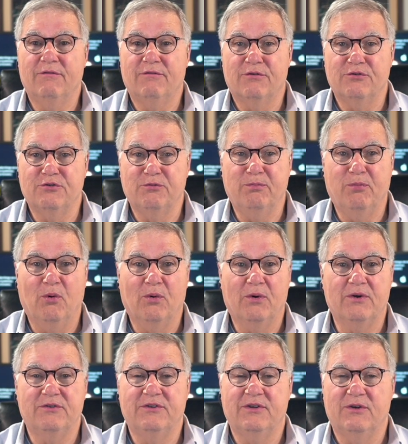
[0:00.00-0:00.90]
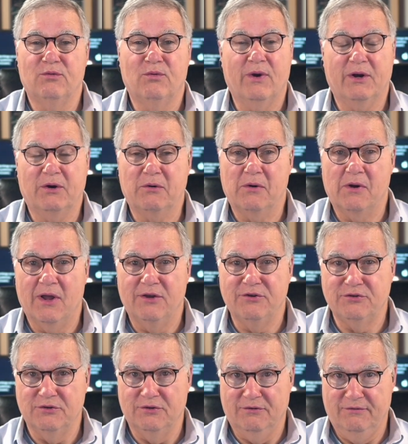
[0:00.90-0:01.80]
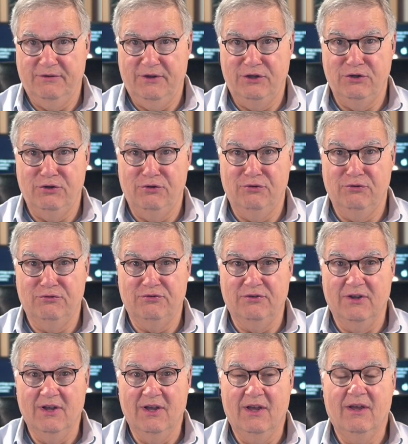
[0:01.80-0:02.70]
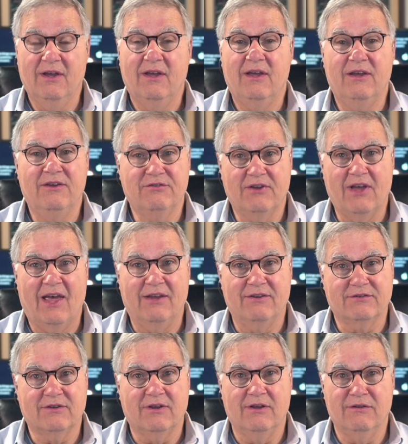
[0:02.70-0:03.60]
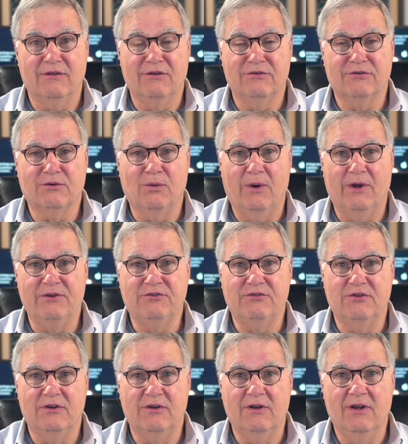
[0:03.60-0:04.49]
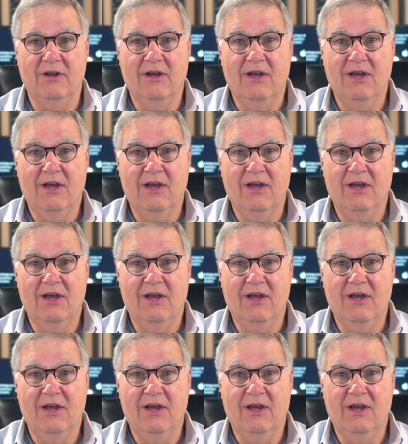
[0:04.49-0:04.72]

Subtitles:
for sports and recreational venues is asking this question,